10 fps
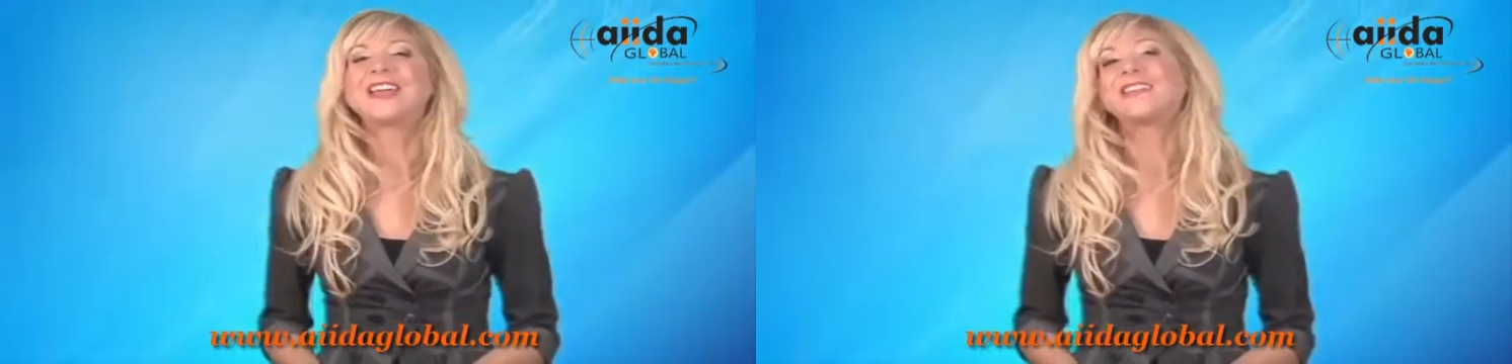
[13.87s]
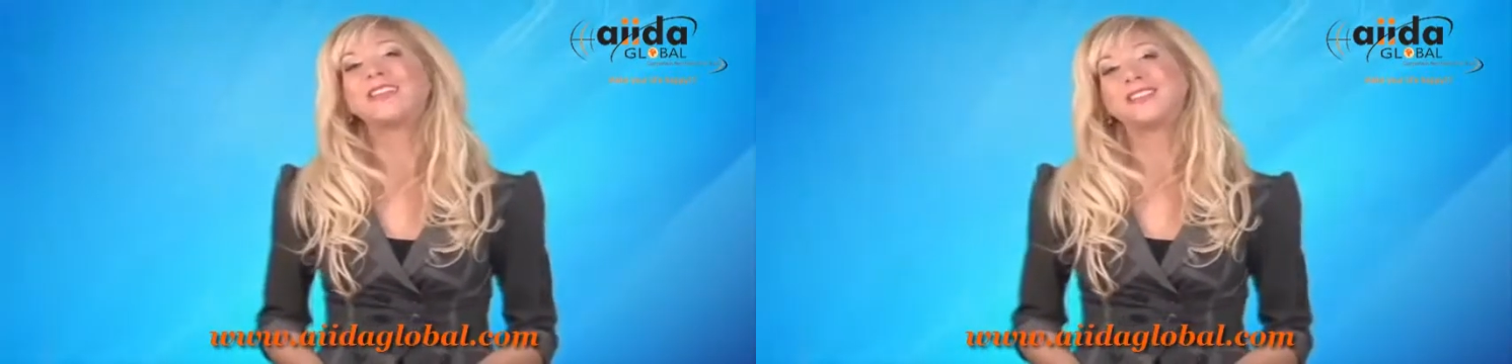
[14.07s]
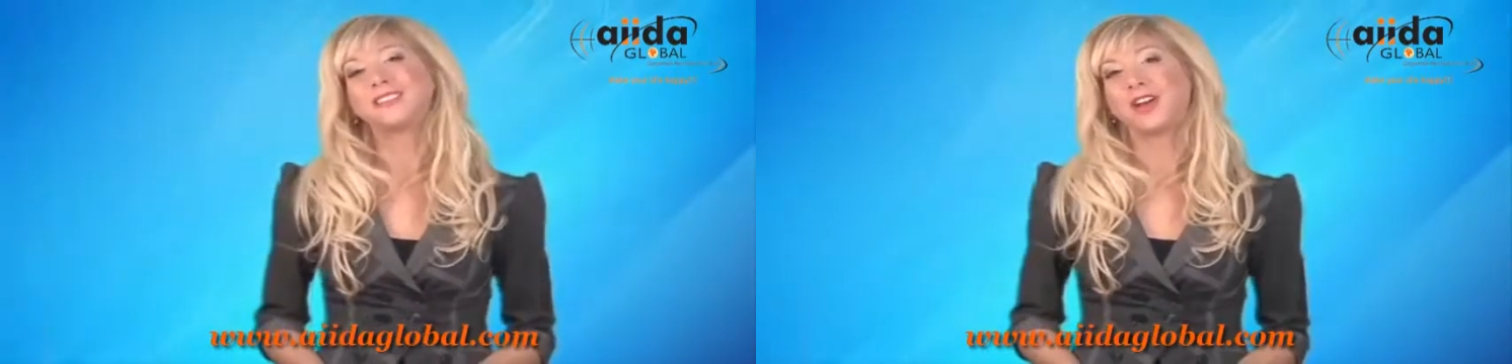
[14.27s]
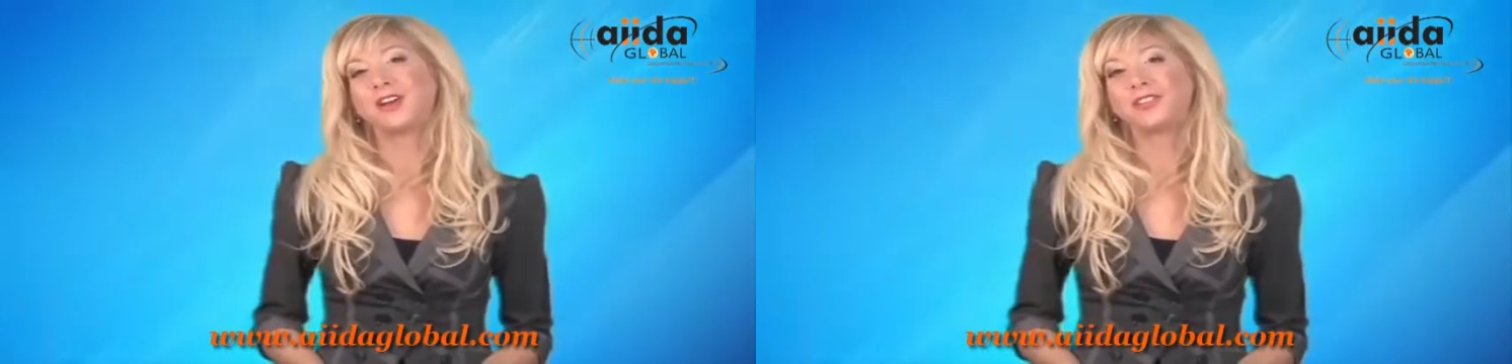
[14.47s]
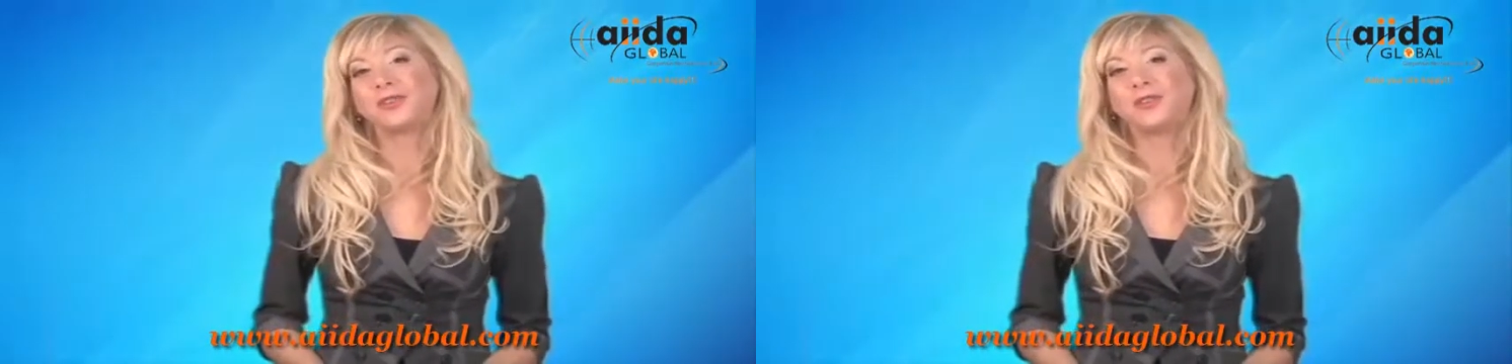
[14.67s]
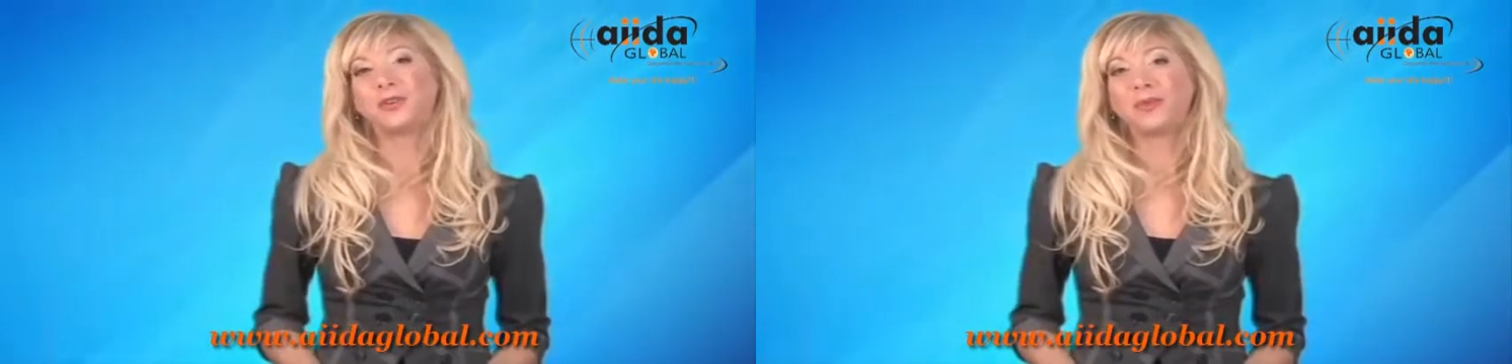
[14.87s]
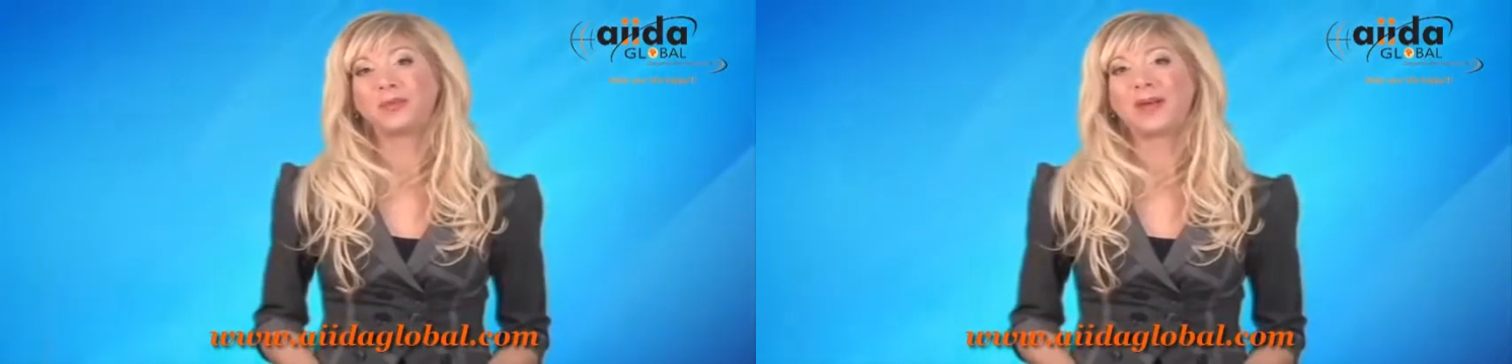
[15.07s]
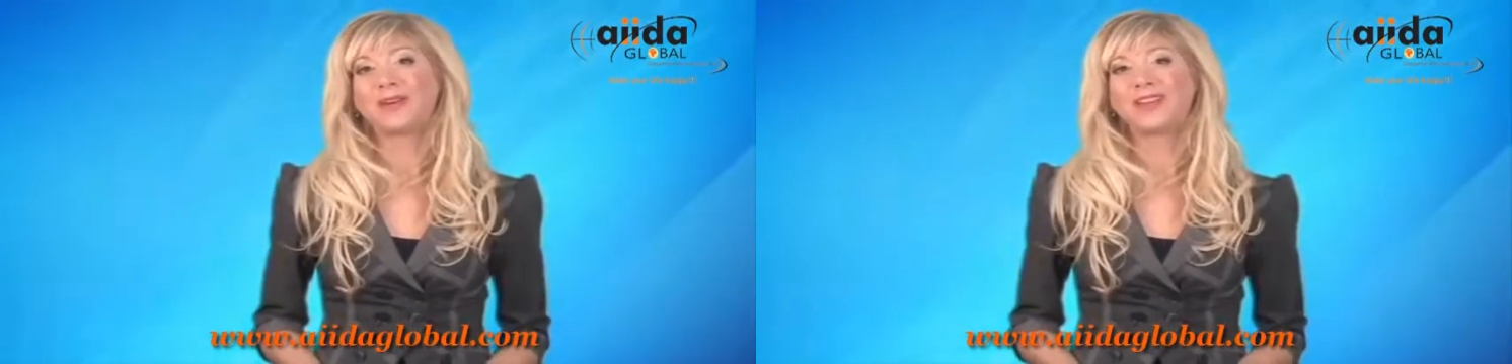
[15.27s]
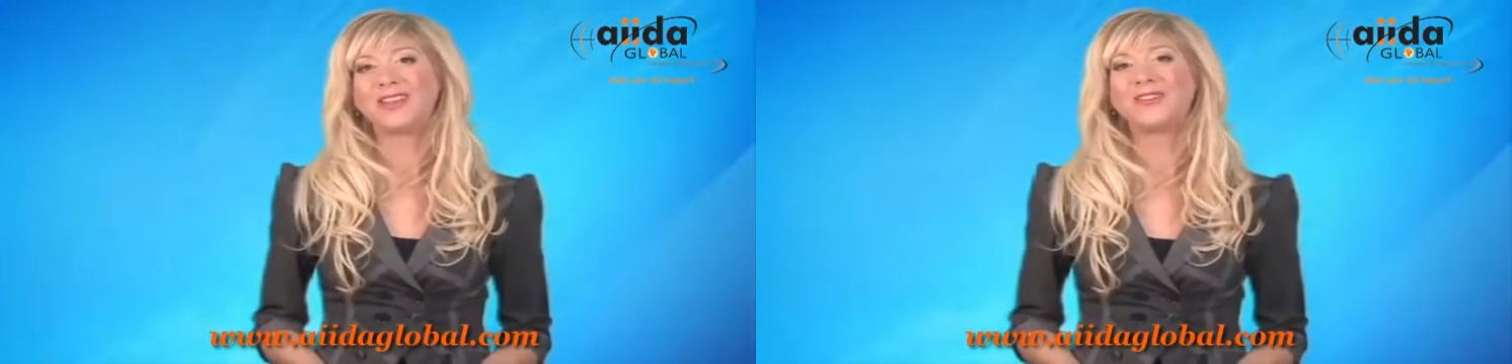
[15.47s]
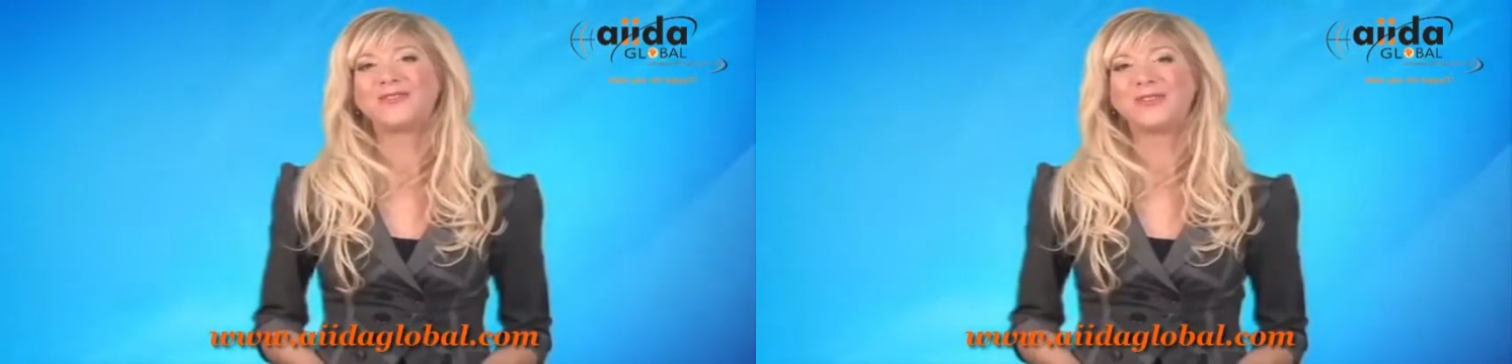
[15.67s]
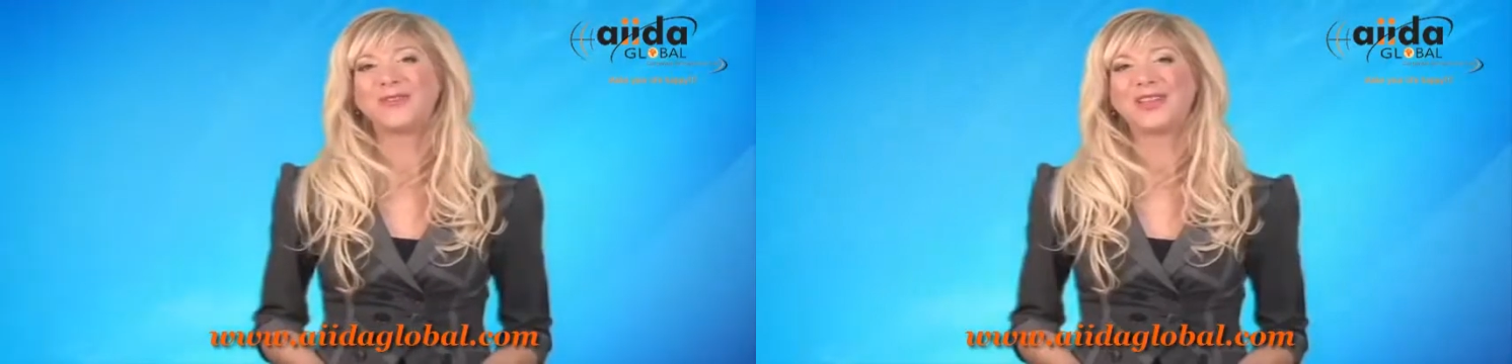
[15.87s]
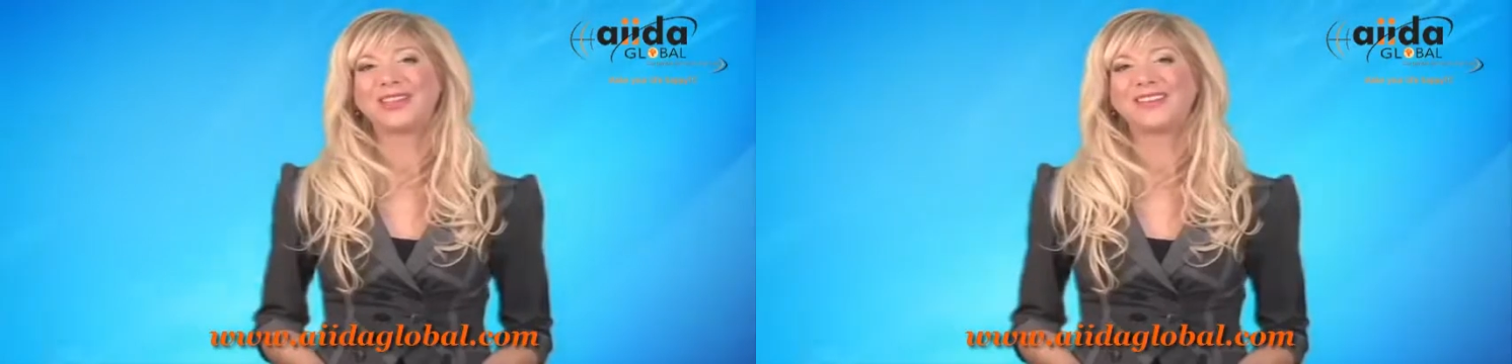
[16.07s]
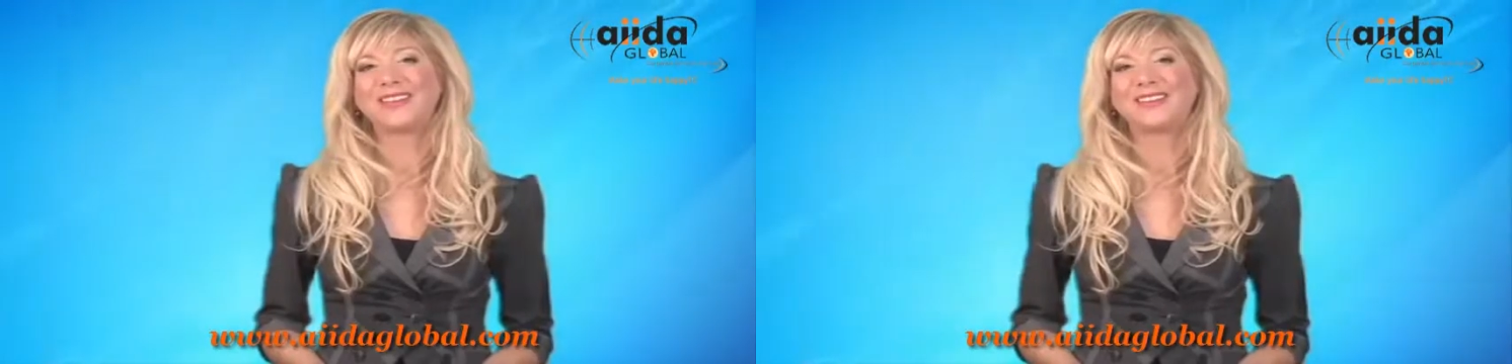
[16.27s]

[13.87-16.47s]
I'd like to talk to you a little bit about interviewing.